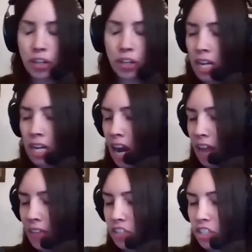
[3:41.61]
Like it can,
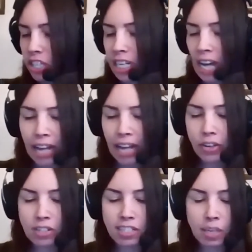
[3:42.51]
it can get directly to
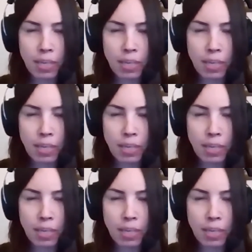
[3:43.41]
her,